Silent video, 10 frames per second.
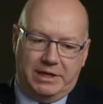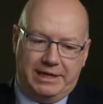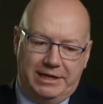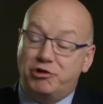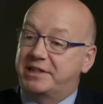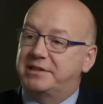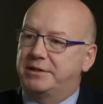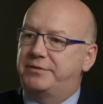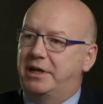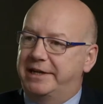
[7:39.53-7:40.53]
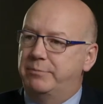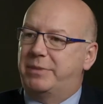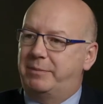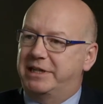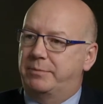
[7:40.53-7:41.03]
interested, if you like, in
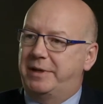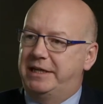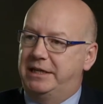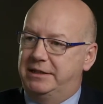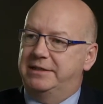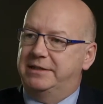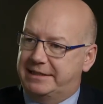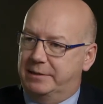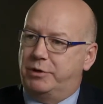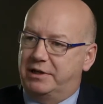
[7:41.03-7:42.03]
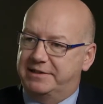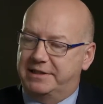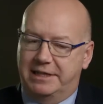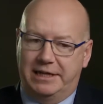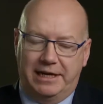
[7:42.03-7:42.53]
public opinion and setting
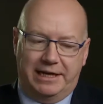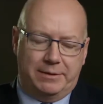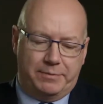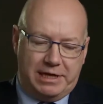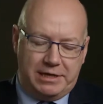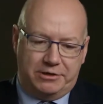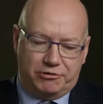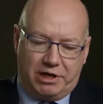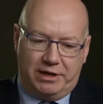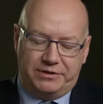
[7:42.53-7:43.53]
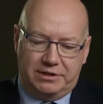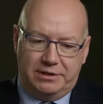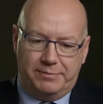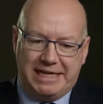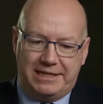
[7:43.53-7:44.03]
policy. And it drives an
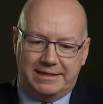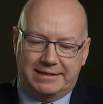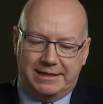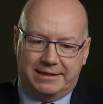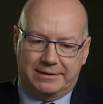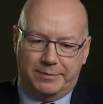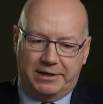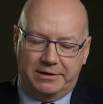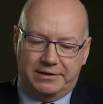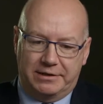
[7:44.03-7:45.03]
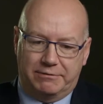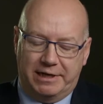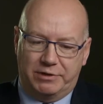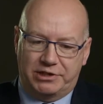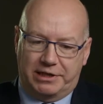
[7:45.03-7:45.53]
immediacy, I suppose, in the way
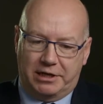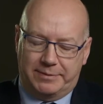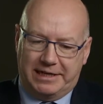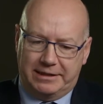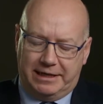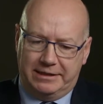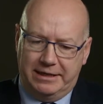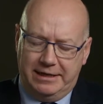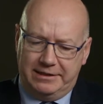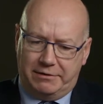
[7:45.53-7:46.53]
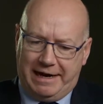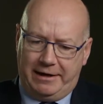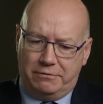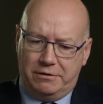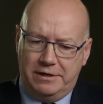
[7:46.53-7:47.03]
in which they go about that. So
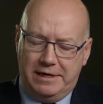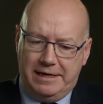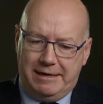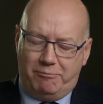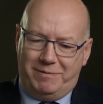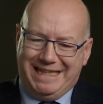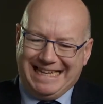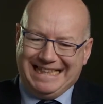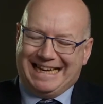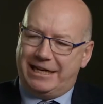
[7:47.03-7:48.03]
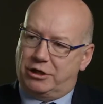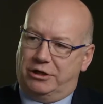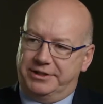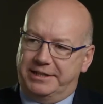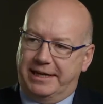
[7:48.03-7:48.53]
how, within that
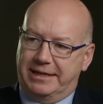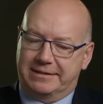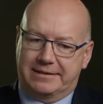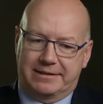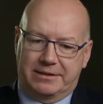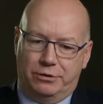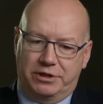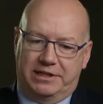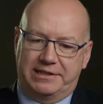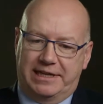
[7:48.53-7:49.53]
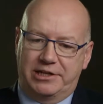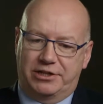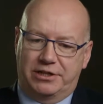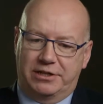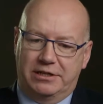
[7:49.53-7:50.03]
context, does an
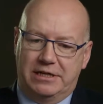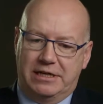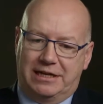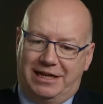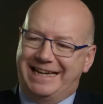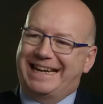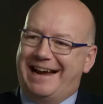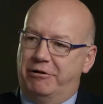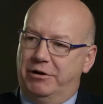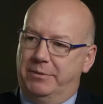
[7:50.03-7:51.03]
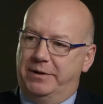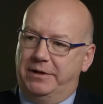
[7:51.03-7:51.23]
organisation like Arup